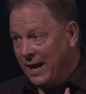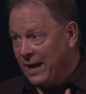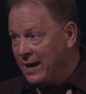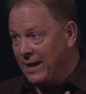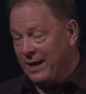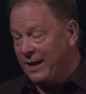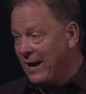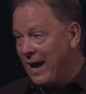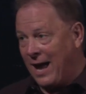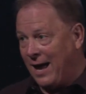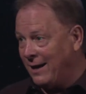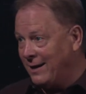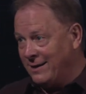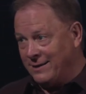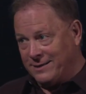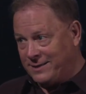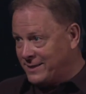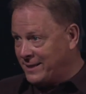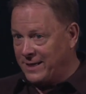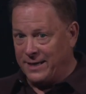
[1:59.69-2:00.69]
And, and I
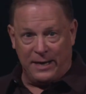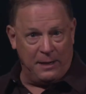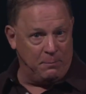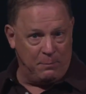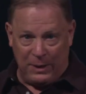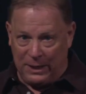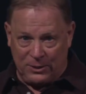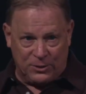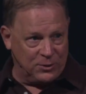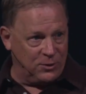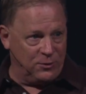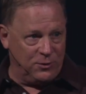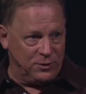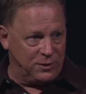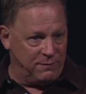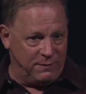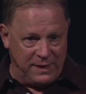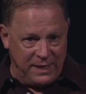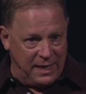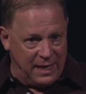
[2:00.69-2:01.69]
didn't see any
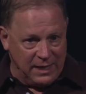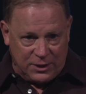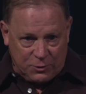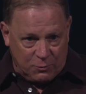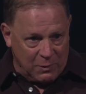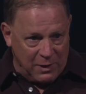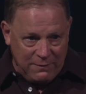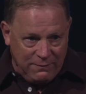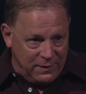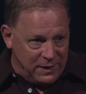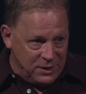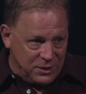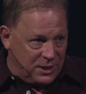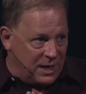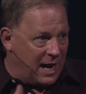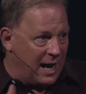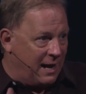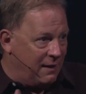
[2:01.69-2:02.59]
pictures of x ray vision.